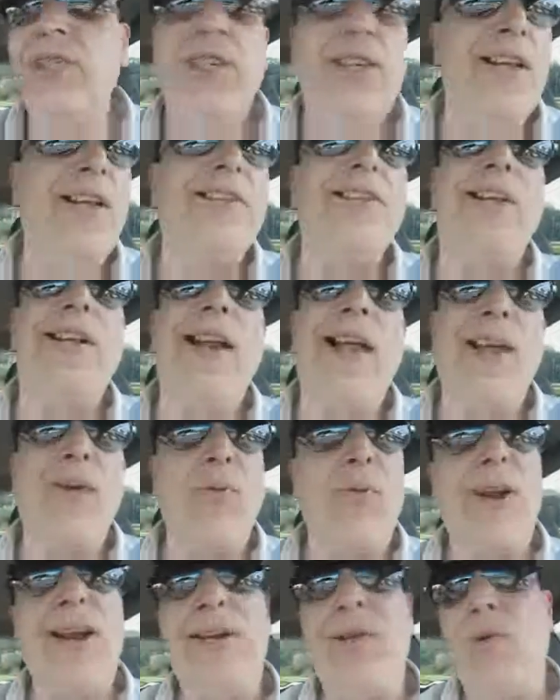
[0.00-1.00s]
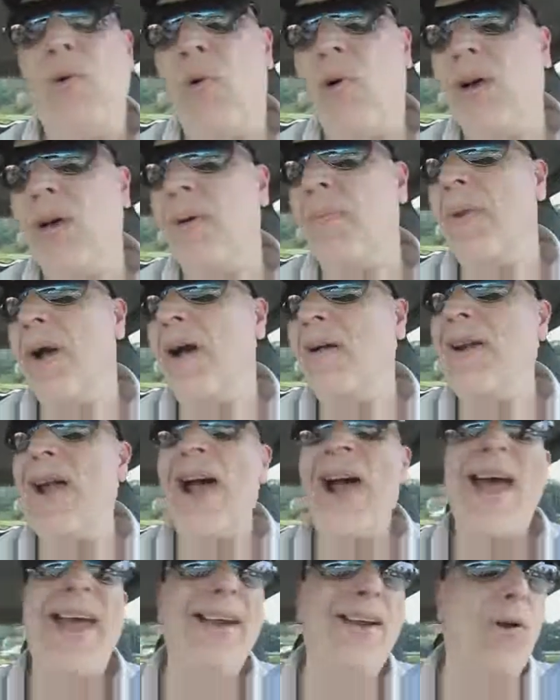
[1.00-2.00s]
she doesn't like when I talk about it.
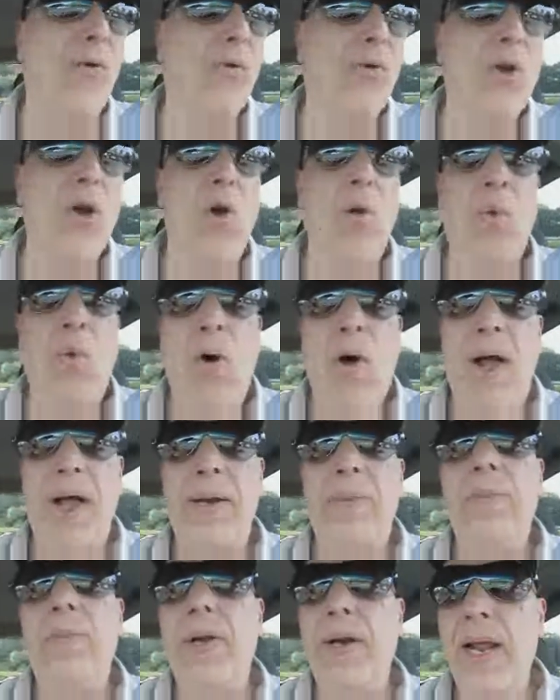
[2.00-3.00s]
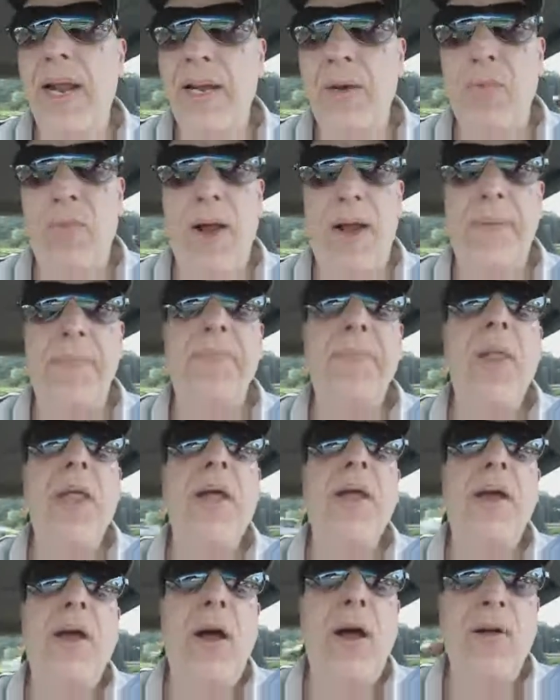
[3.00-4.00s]
I don't know why. But anyway.
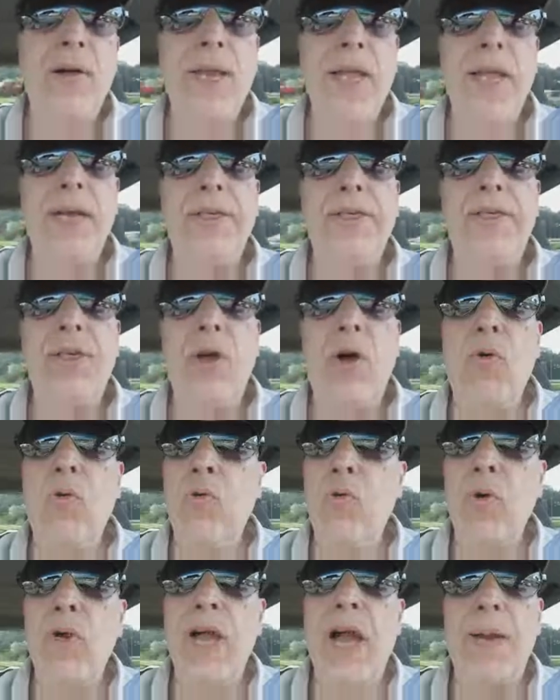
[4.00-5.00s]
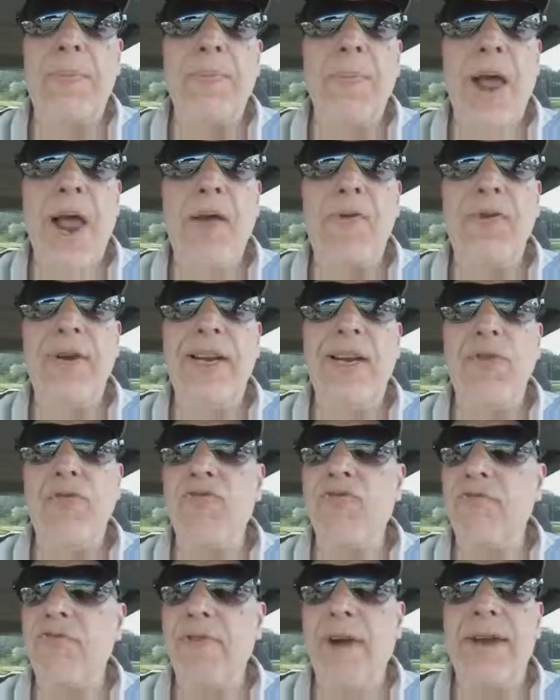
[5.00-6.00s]
Okay, so we got married in
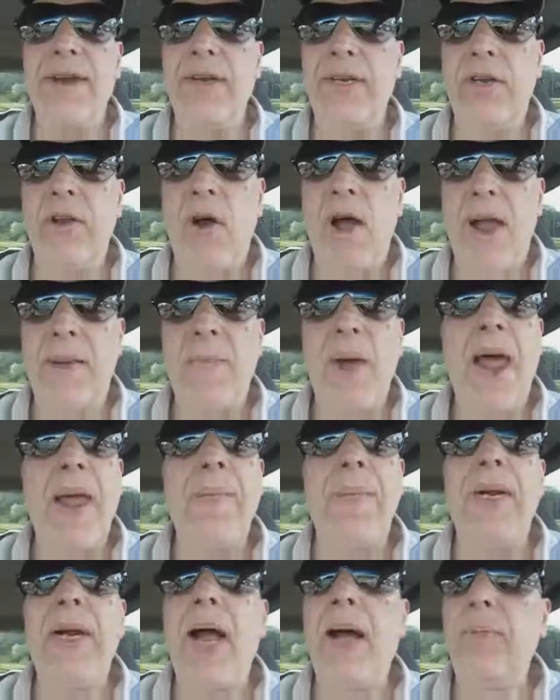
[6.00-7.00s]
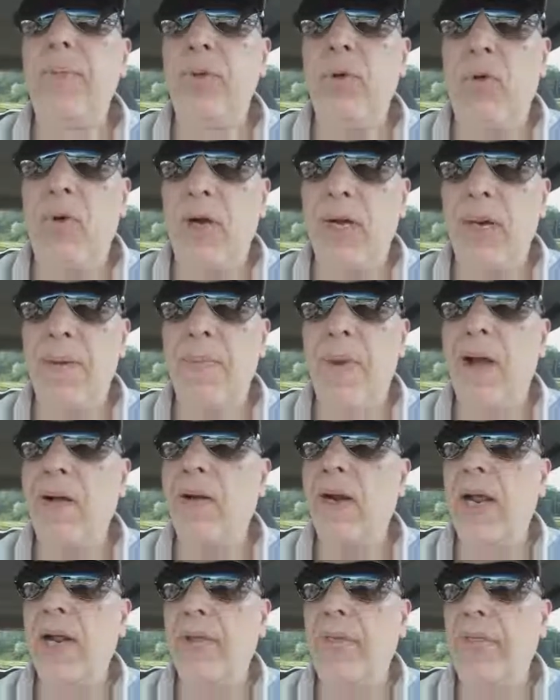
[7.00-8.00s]
record time. I mean, I'm talking
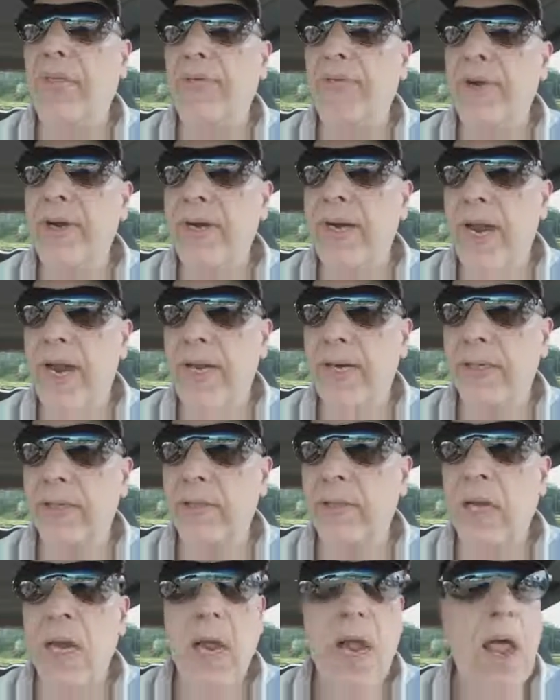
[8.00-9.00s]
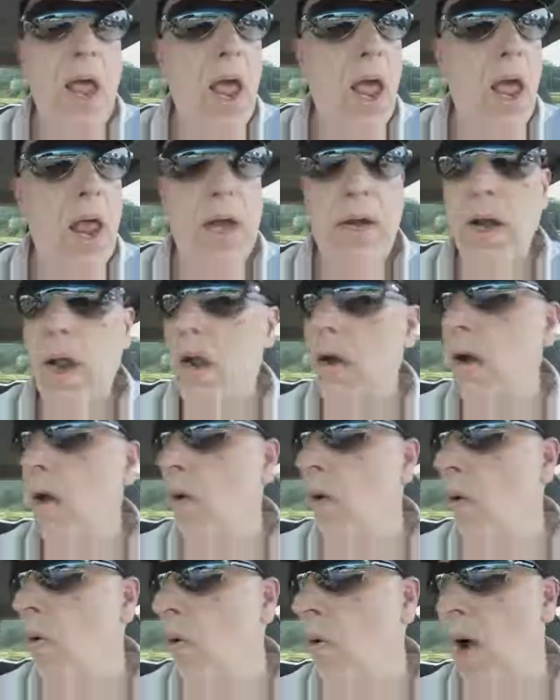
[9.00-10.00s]
about like 3 days. And
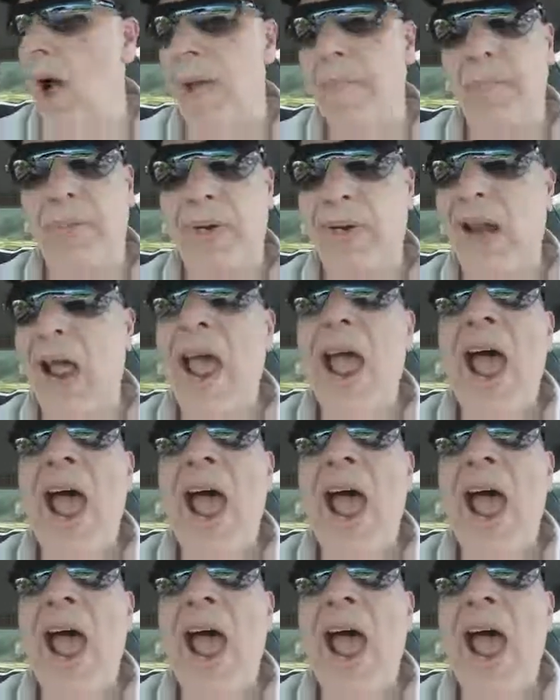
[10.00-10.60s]
I mean,